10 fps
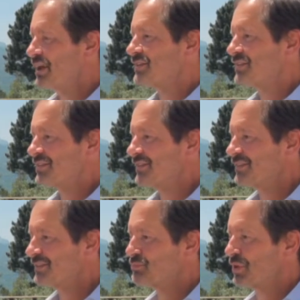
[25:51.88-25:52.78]
about
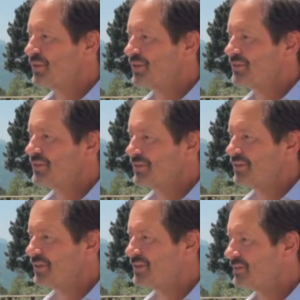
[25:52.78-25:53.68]
you know probably t-
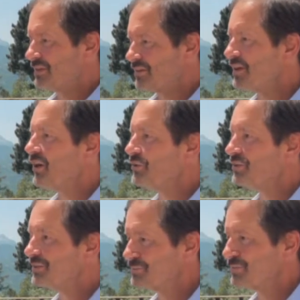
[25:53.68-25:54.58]
a
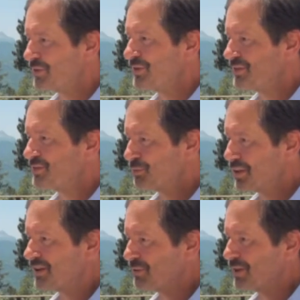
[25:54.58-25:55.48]
thousand yeah. proteins are
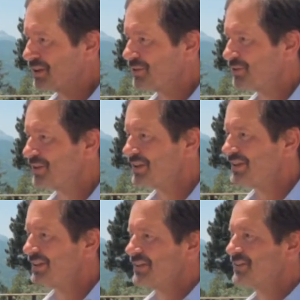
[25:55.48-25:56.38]
about that molecular
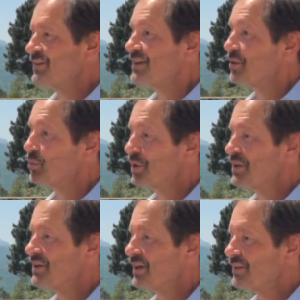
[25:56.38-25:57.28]
weight. So you got a
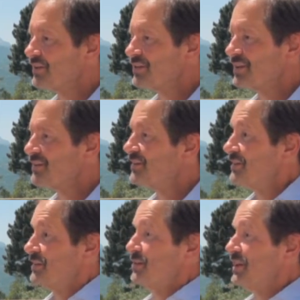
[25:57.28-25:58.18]
one in thousand chance
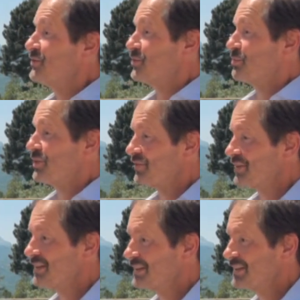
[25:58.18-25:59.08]
that it is your
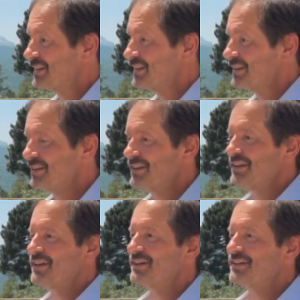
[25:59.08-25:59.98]
protein.
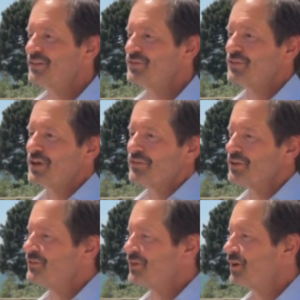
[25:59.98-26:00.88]
And if you have
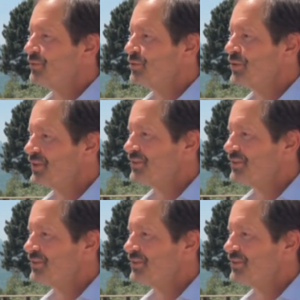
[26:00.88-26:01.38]
enough time to